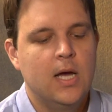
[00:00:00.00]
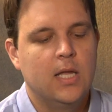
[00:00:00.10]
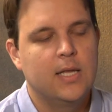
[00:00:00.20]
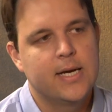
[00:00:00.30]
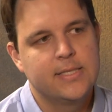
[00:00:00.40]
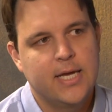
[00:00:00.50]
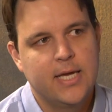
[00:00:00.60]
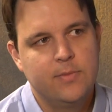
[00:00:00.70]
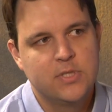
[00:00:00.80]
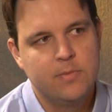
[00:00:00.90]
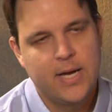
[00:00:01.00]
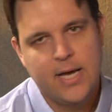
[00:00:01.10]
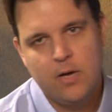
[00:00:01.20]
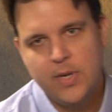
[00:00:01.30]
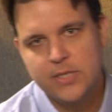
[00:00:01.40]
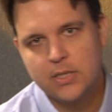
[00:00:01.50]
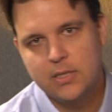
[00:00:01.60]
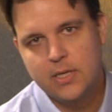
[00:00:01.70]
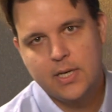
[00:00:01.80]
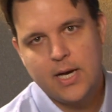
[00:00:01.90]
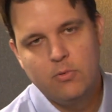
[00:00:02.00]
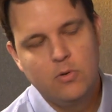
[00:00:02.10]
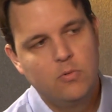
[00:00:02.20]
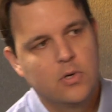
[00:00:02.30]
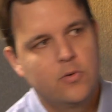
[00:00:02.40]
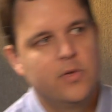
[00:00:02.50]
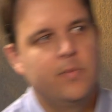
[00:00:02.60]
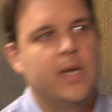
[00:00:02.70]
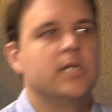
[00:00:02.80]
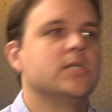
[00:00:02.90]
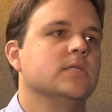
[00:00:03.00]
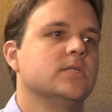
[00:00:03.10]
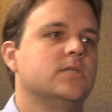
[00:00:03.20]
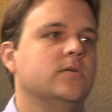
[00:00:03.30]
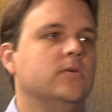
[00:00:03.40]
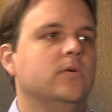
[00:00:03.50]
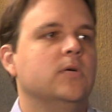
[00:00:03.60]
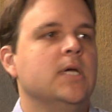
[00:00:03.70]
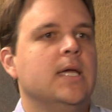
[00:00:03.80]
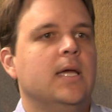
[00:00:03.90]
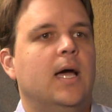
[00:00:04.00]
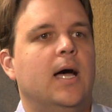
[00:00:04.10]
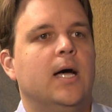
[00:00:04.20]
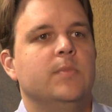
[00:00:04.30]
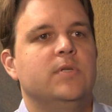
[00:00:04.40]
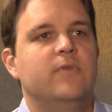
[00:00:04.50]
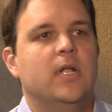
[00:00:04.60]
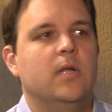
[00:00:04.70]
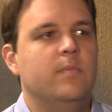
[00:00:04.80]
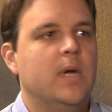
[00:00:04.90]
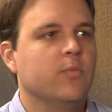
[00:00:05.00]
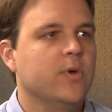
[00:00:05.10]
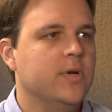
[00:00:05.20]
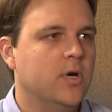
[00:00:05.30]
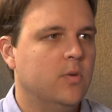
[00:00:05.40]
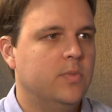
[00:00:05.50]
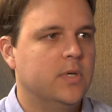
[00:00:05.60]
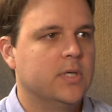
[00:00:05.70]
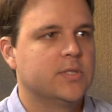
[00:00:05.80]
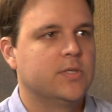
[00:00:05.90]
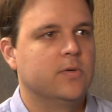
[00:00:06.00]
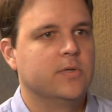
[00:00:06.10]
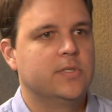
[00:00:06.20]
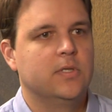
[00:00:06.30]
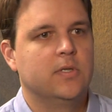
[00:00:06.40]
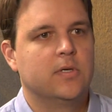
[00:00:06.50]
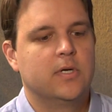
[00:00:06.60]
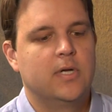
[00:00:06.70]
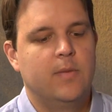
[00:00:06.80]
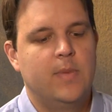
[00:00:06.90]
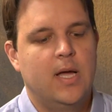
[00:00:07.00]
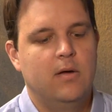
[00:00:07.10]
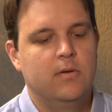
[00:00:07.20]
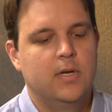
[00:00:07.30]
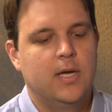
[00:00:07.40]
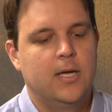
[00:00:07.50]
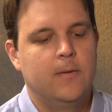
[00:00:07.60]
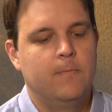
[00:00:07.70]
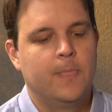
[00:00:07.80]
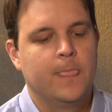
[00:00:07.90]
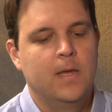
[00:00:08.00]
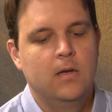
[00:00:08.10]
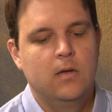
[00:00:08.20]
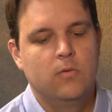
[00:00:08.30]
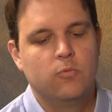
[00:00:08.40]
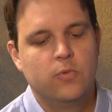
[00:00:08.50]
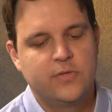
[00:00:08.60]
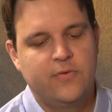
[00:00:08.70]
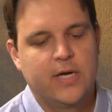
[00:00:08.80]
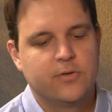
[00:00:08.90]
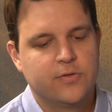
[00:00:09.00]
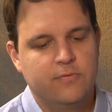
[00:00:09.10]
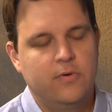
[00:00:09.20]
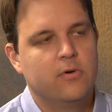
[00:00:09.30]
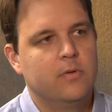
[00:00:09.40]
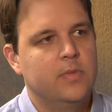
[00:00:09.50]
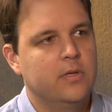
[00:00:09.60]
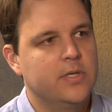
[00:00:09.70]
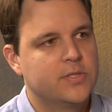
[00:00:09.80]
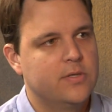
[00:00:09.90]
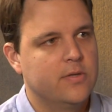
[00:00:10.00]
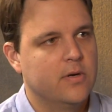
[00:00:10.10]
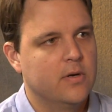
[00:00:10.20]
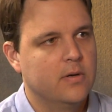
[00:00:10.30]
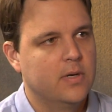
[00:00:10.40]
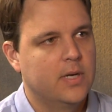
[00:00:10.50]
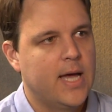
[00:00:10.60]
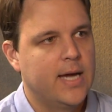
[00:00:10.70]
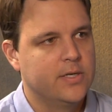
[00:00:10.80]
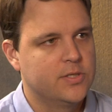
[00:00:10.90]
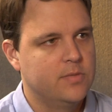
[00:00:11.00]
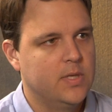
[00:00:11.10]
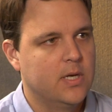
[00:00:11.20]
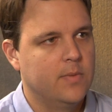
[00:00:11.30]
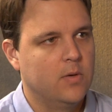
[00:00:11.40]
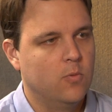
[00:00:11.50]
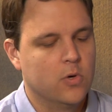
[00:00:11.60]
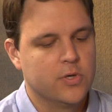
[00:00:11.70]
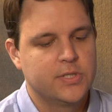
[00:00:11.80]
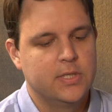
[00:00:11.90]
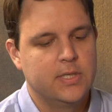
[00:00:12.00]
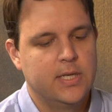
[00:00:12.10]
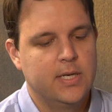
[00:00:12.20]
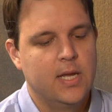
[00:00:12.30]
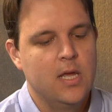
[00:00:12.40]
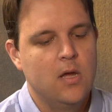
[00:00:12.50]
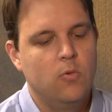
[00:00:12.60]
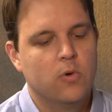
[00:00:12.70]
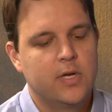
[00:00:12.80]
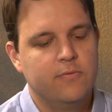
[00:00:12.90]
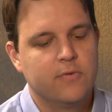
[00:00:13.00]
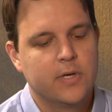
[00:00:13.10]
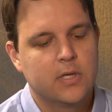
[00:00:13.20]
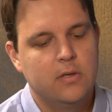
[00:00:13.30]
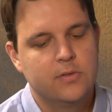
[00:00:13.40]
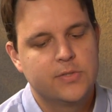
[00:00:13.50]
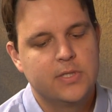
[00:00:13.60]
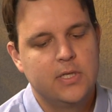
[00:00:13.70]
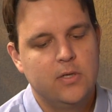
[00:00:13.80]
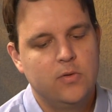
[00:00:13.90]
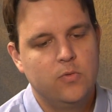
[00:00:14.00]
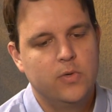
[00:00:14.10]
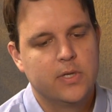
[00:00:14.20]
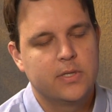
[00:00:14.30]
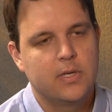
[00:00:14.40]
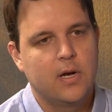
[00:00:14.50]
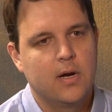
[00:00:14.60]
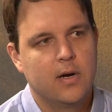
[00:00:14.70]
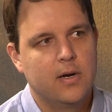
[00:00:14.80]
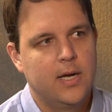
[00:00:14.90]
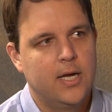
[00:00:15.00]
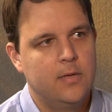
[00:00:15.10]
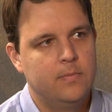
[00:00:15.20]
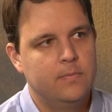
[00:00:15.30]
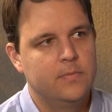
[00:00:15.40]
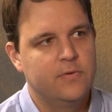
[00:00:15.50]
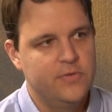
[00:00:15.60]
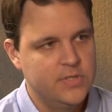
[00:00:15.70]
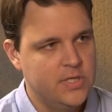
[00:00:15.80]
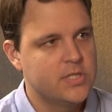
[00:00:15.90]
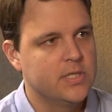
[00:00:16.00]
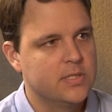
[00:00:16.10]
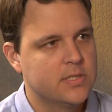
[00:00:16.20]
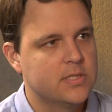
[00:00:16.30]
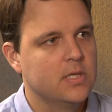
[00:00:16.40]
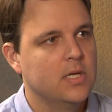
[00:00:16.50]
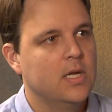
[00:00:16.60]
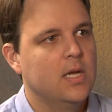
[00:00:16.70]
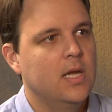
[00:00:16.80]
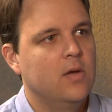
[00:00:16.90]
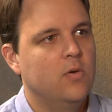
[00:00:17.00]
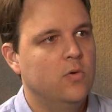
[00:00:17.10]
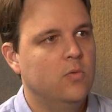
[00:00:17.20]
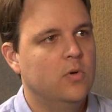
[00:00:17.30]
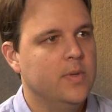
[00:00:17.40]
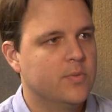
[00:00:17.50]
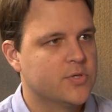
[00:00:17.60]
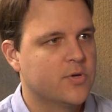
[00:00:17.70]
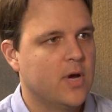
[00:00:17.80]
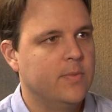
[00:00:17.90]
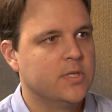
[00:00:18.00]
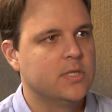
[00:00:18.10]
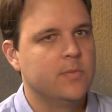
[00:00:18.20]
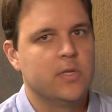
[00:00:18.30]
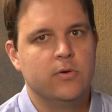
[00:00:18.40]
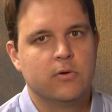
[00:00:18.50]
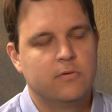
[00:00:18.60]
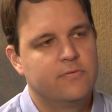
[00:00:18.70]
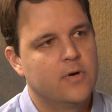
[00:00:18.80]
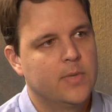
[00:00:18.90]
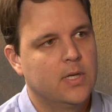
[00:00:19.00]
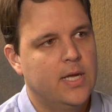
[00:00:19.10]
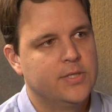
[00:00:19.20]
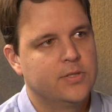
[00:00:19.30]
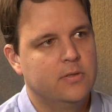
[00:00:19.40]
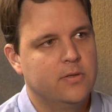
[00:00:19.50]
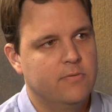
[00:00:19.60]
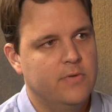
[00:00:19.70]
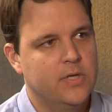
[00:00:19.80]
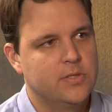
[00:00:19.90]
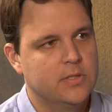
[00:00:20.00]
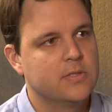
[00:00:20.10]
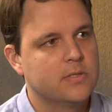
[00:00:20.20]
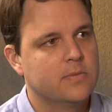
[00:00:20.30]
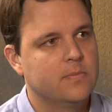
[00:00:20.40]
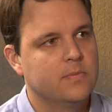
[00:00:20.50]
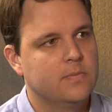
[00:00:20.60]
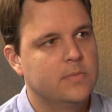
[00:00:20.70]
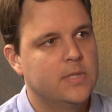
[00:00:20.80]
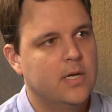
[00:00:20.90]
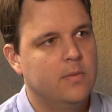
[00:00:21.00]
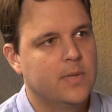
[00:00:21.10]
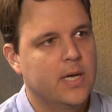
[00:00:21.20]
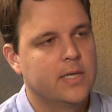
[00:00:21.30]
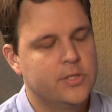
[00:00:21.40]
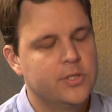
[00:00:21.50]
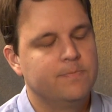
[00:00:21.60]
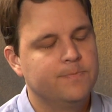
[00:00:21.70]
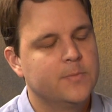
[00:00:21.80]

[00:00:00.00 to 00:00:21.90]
a lot of times in my outpatient clinic I will work with patients to develop memory notebooks or to learn about risk factors or vulnerabilities to their cognition becoming worse, and then working very closely with our physicians who will be prescribing some of the neuropharmacological interventions to help cognition.